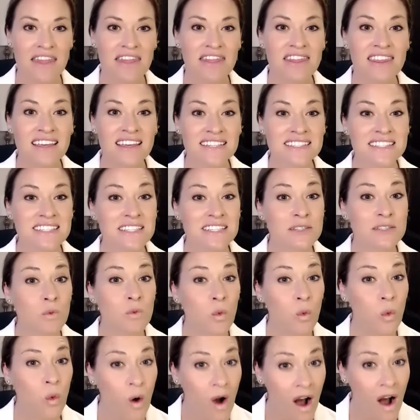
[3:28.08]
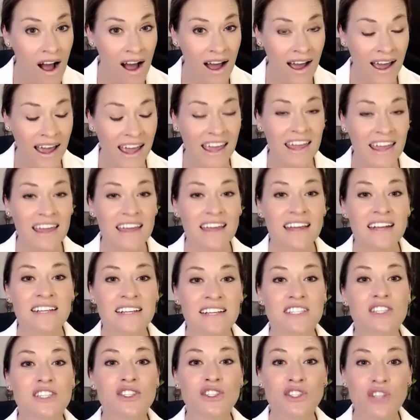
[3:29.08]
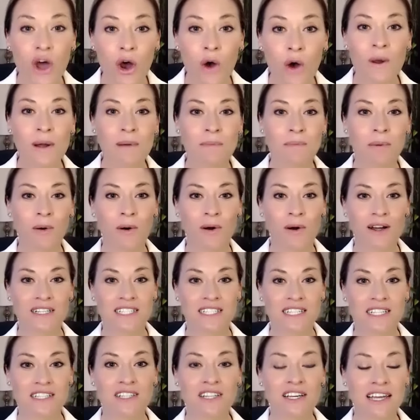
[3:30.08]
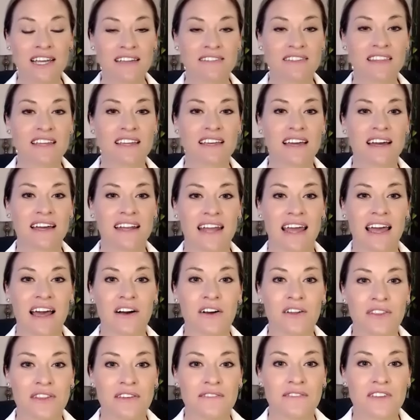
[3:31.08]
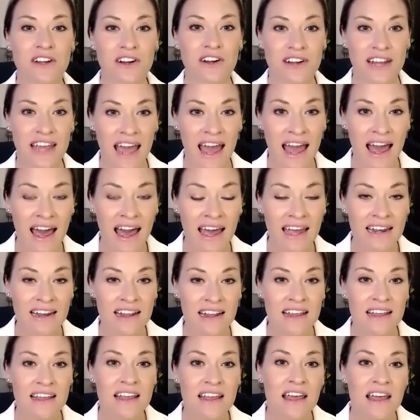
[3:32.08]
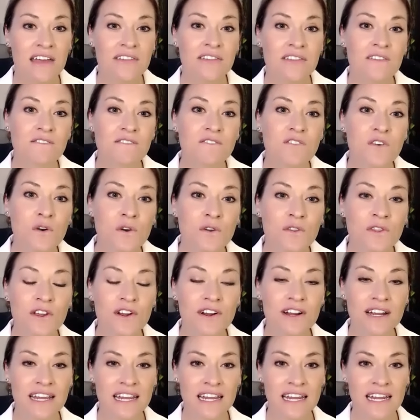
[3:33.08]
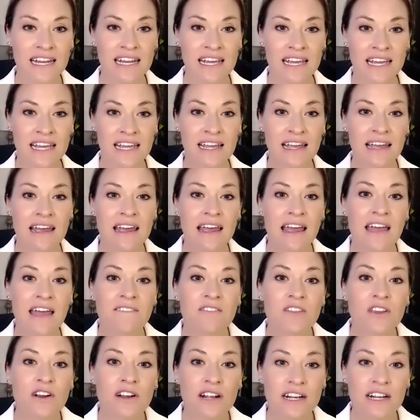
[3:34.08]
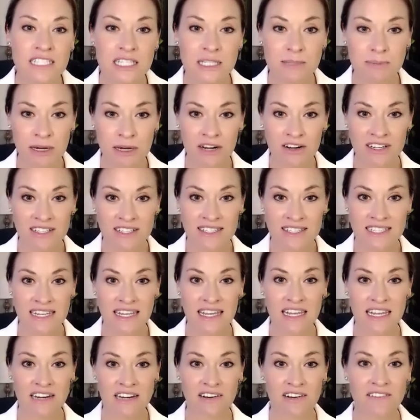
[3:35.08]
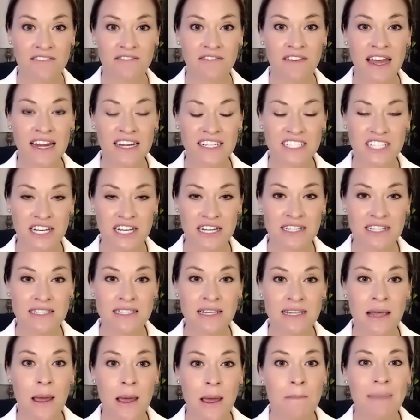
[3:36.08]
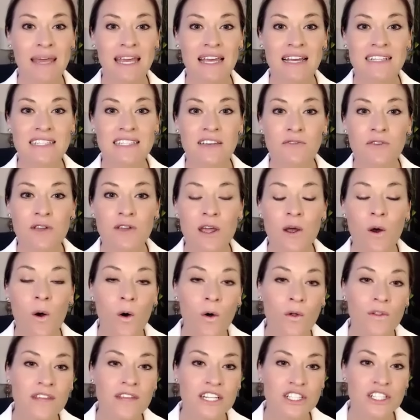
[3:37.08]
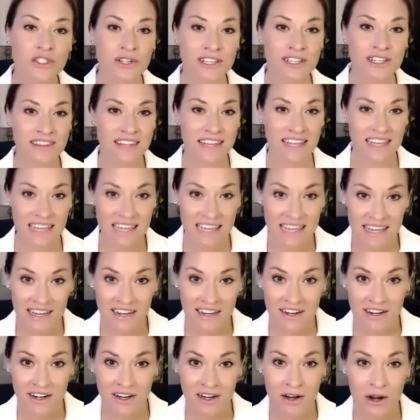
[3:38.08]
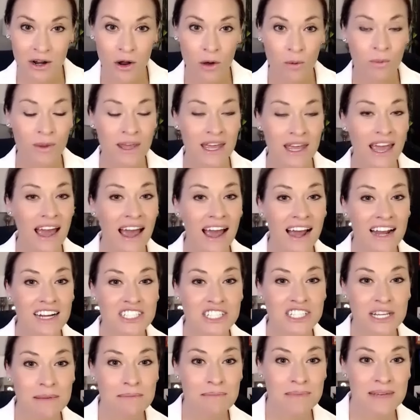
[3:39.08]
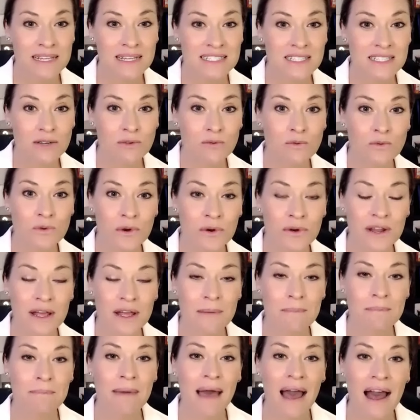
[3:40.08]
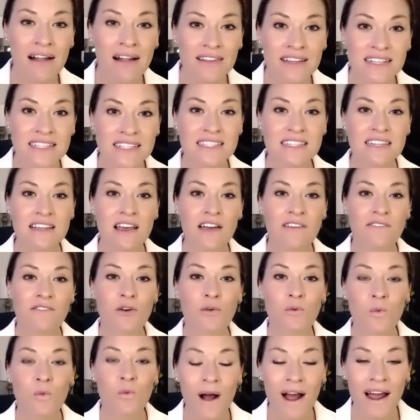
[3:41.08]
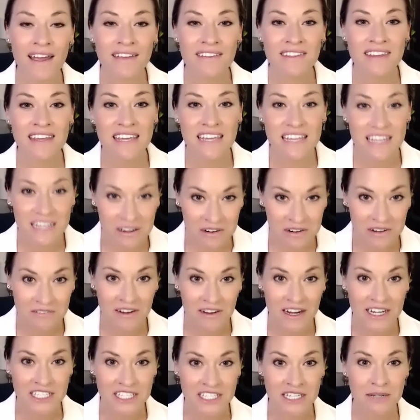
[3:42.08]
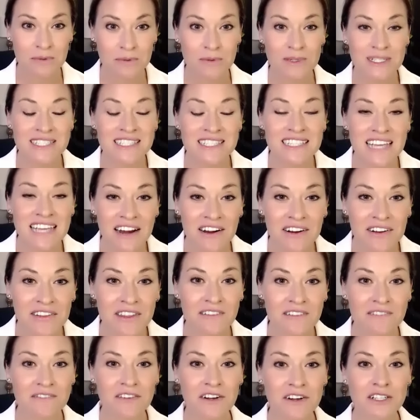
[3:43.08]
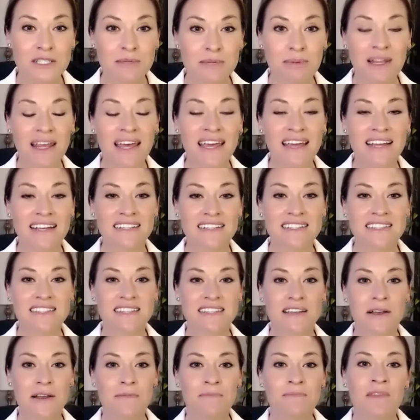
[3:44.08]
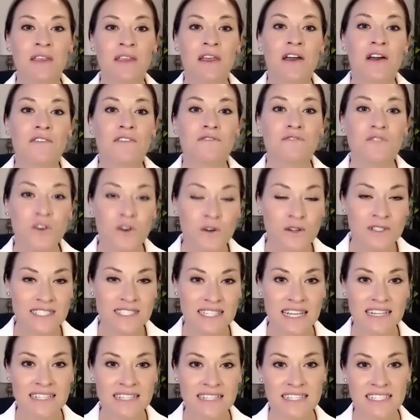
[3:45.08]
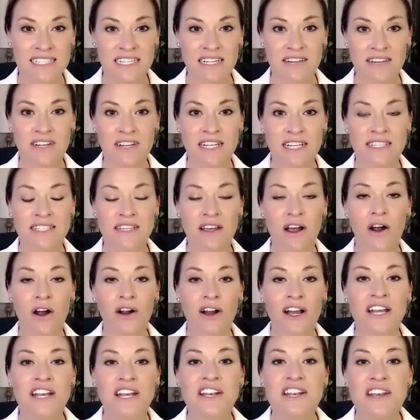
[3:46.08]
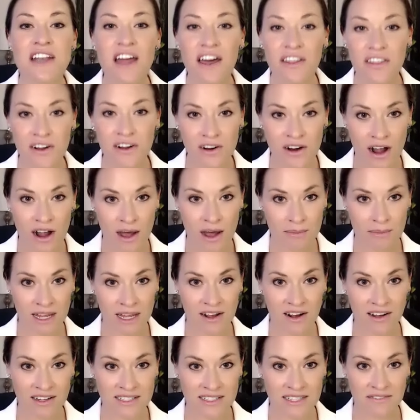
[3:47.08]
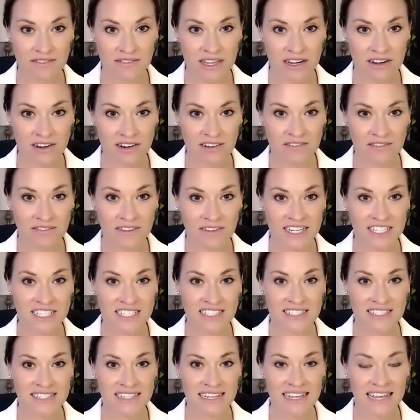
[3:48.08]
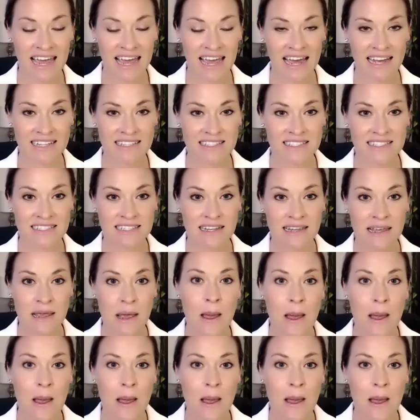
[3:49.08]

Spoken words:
This is why it is so important to look at the gut health of your cat and the food they're eating if they're experiencing ear infections, because if we only treat the ear, we actually miss the root imbalance for why the ear infection was there in the first place. Food sensitivities are another common cause of ear infections in cats.